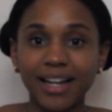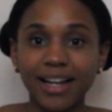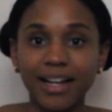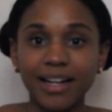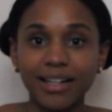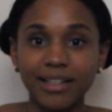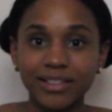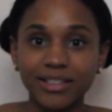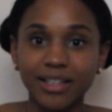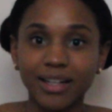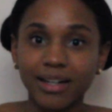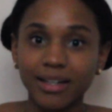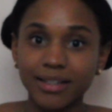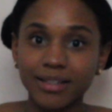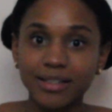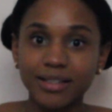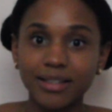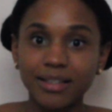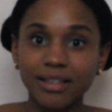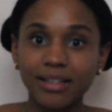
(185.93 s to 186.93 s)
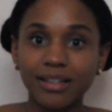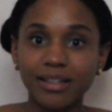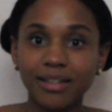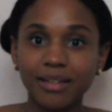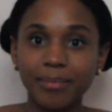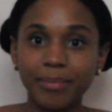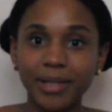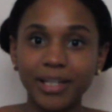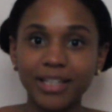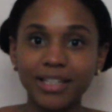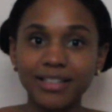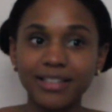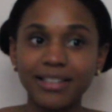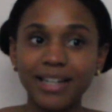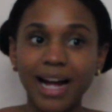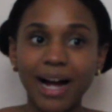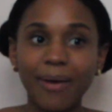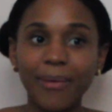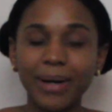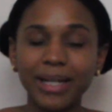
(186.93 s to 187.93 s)
And it sucks, because
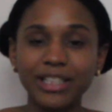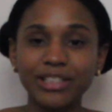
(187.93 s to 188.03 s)
now